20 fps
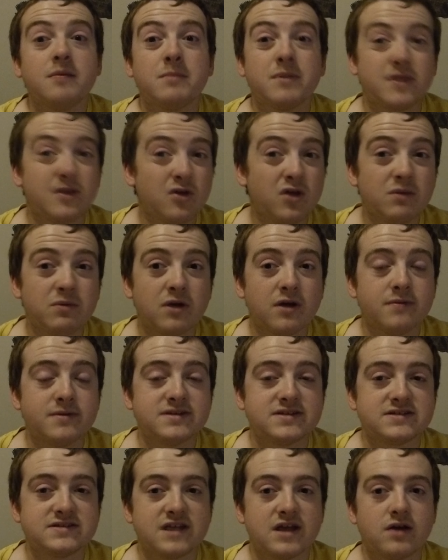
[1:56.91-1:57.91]
But the only problem
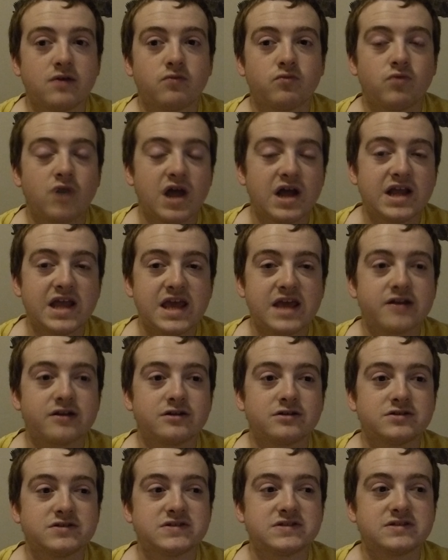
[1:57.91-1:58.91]
is that rock
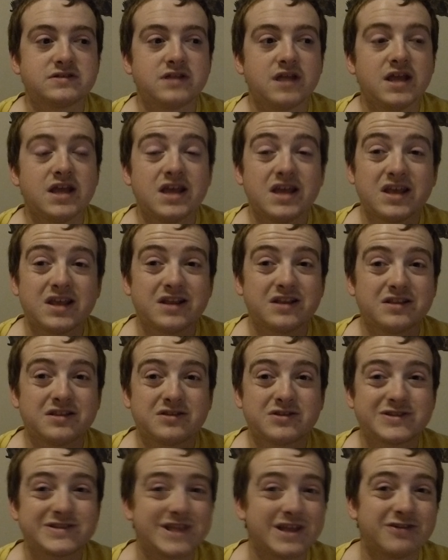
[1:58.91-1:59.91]
heaters,
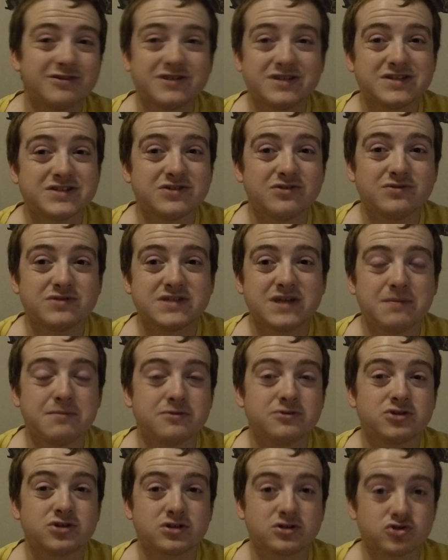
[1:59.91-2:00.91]
there is no
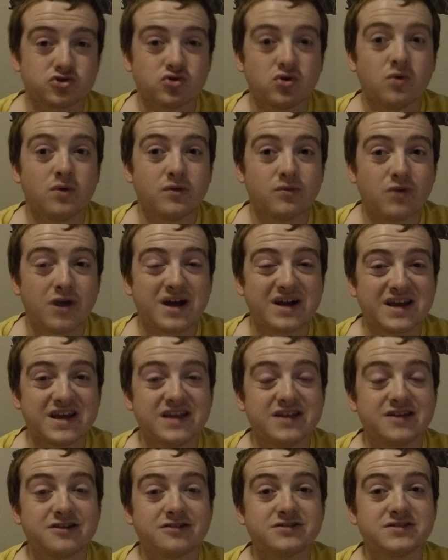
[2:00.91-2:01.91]
temperature control with rock
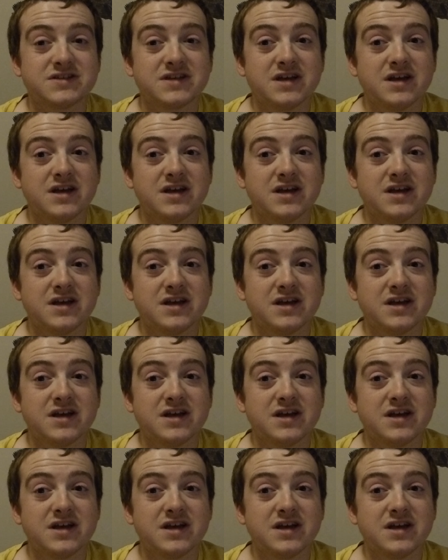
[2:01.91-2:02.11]
heaters.